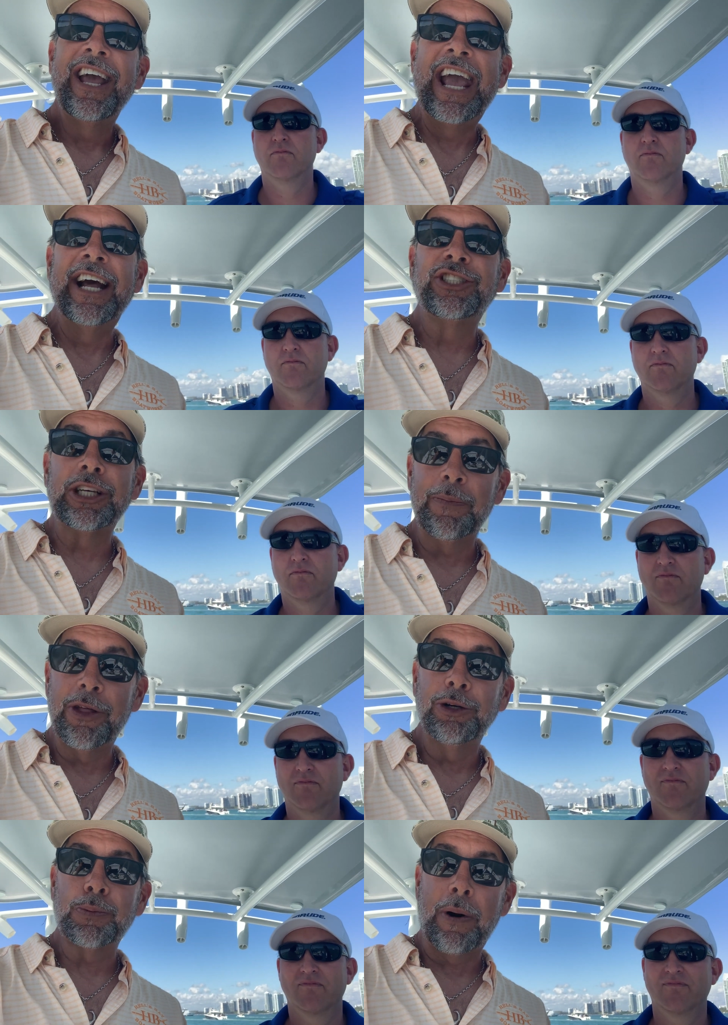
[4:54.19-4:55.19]
Speaker 1: And some of
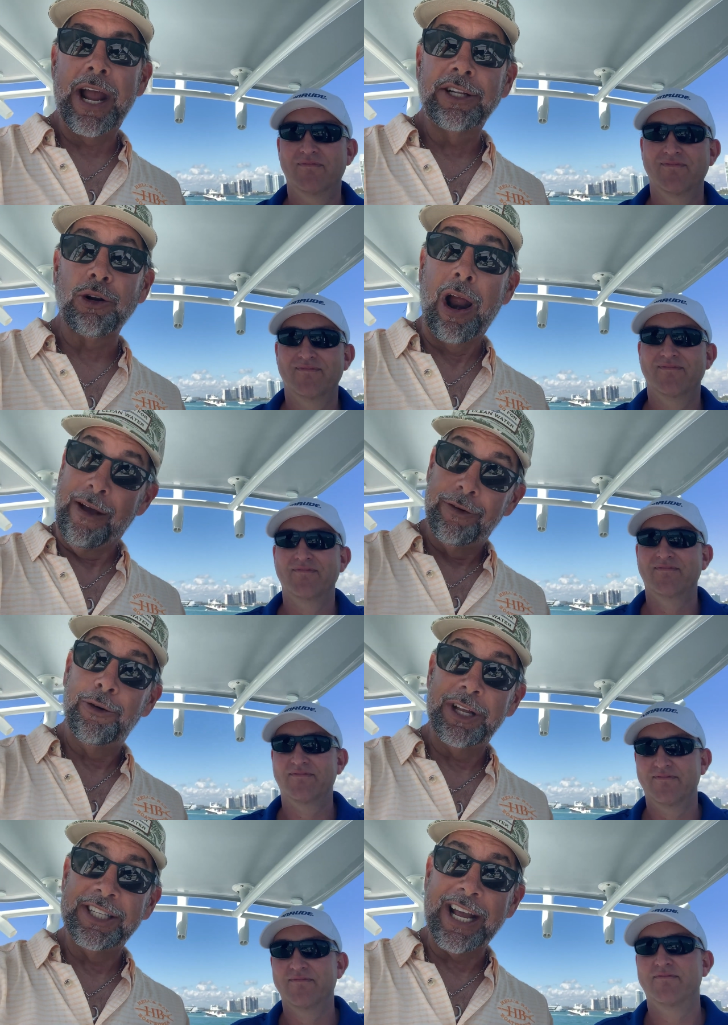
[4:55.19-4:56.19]
those brands are
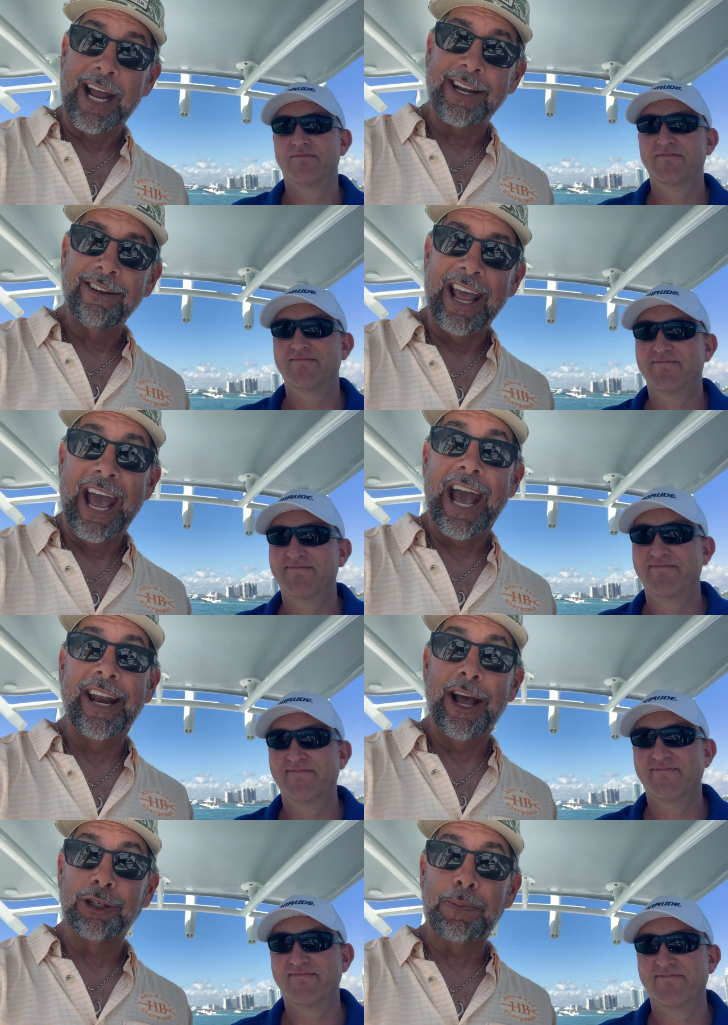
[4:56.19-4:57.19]
Evinrude E-TEC
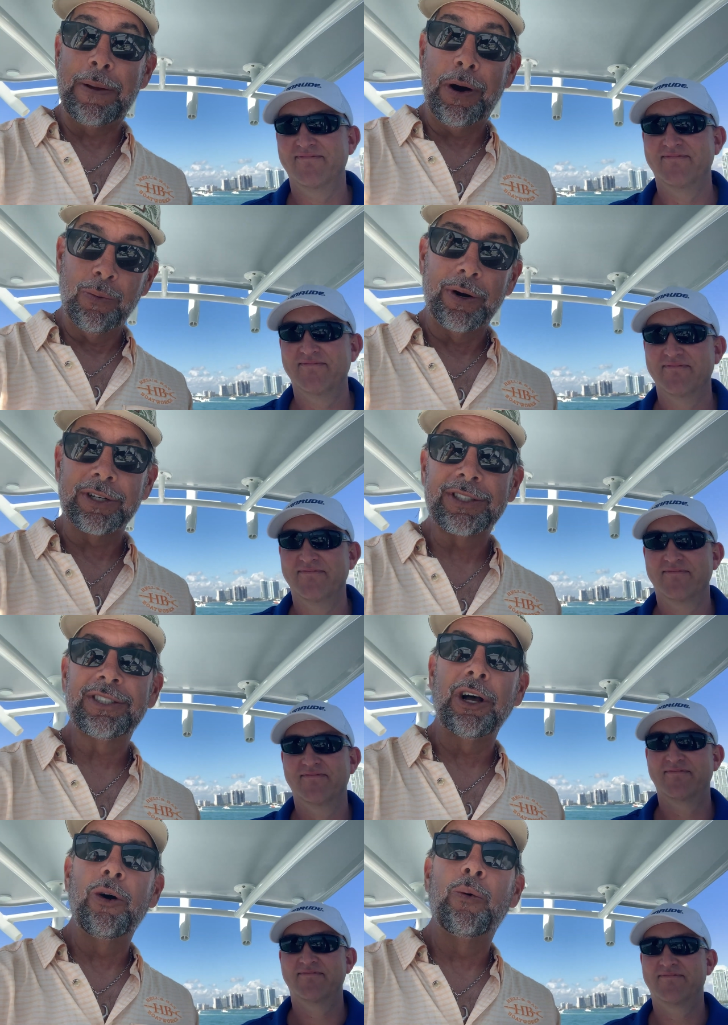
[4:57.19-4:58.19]
and Hell's Bay Boatworks.
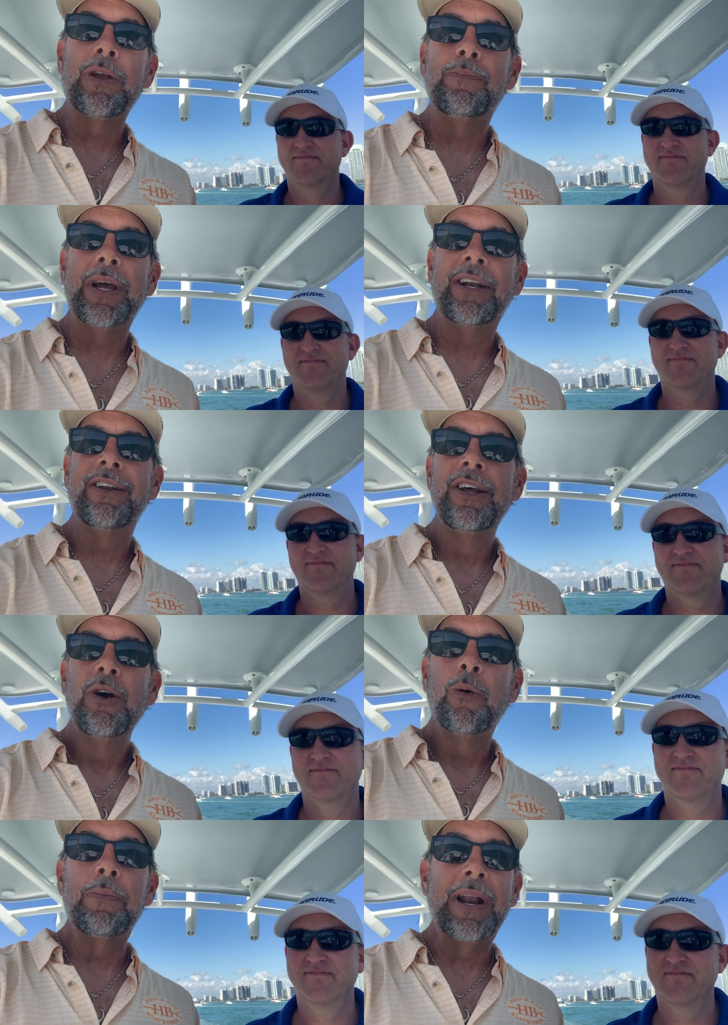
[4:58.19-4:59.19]
So we've been
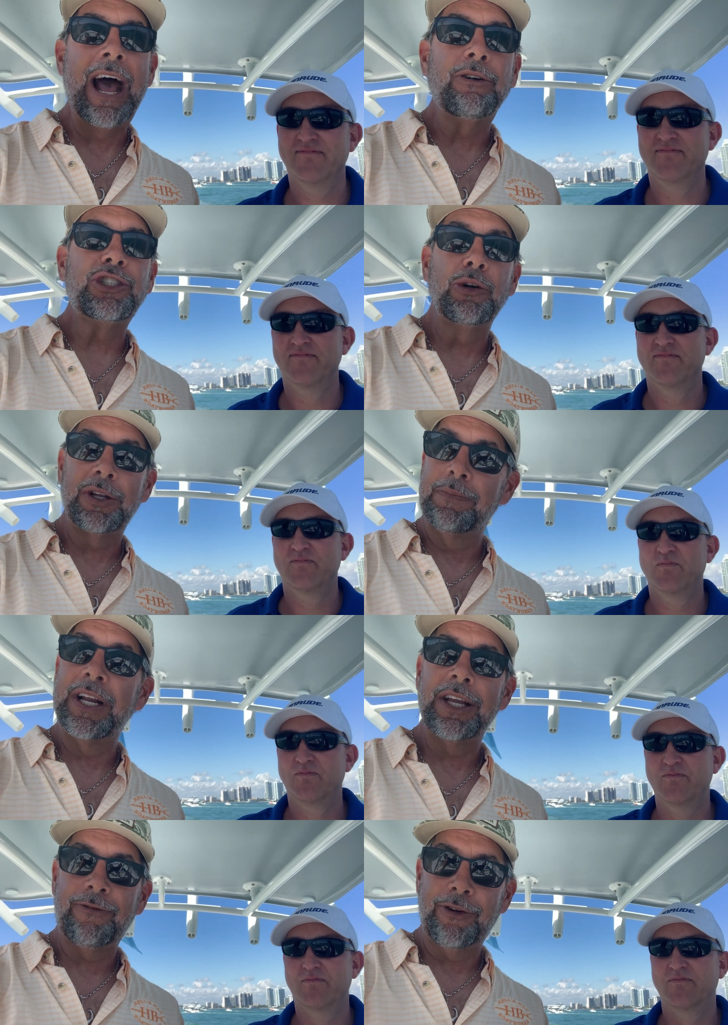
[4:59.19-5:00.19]
We've been out shooting
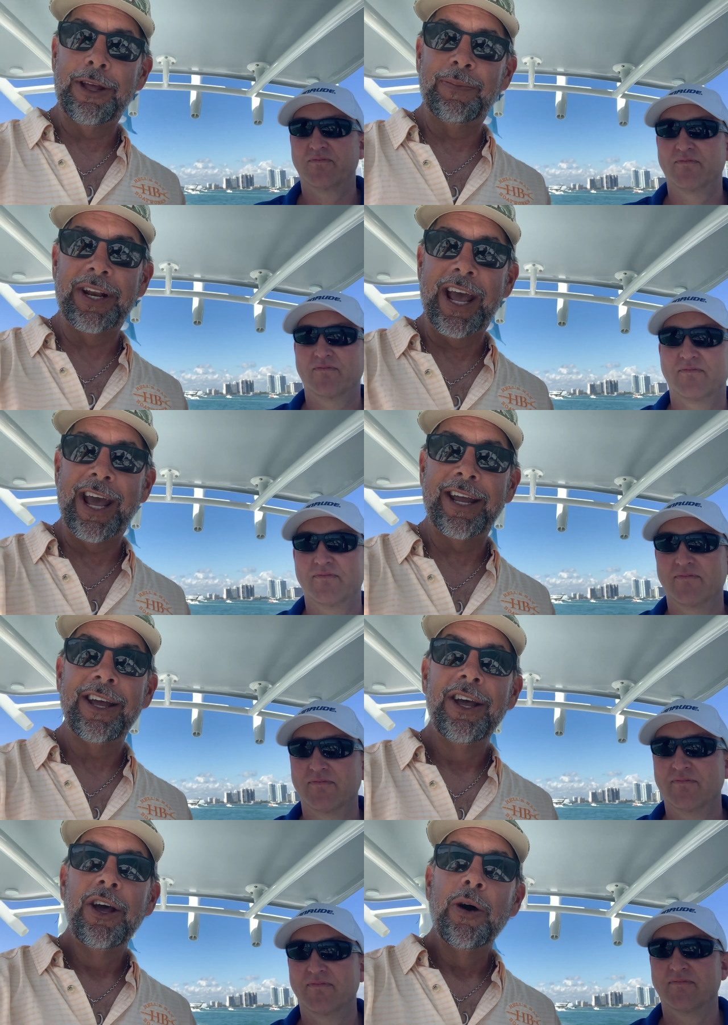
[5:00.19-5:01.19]
media for them today.
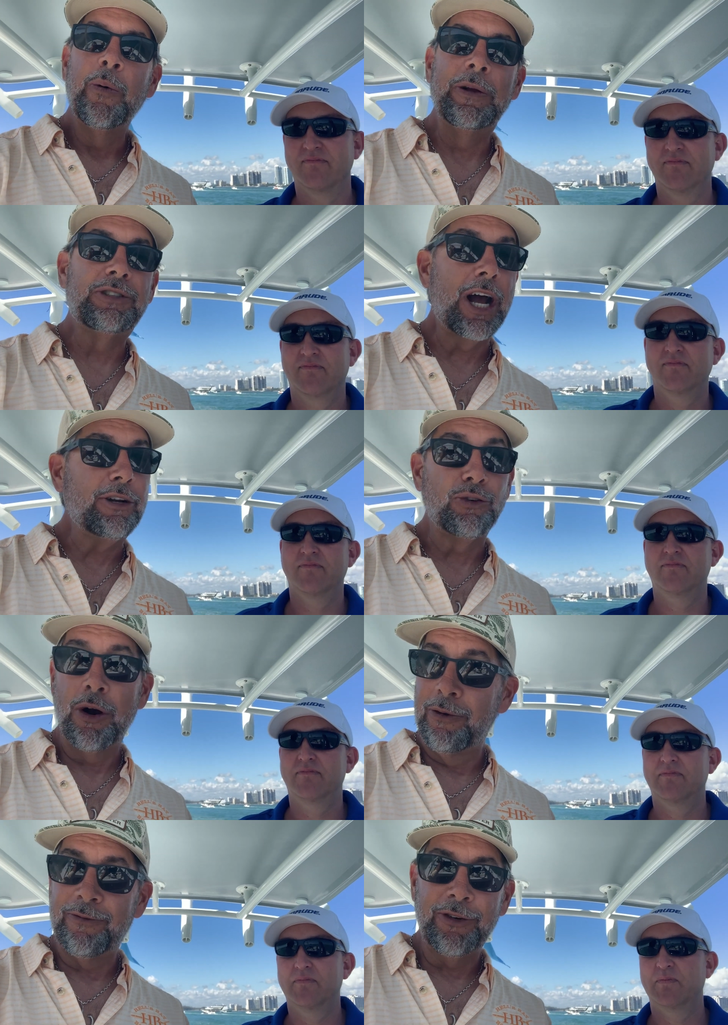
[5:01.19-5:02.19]
We've shot
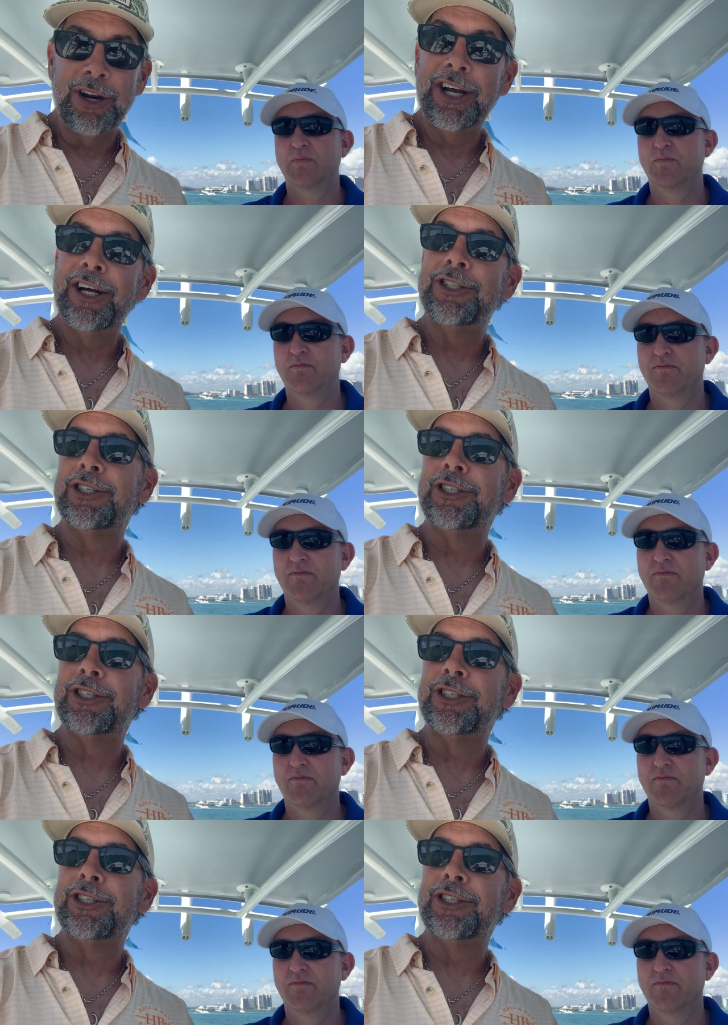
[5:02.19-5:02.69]
drone footage,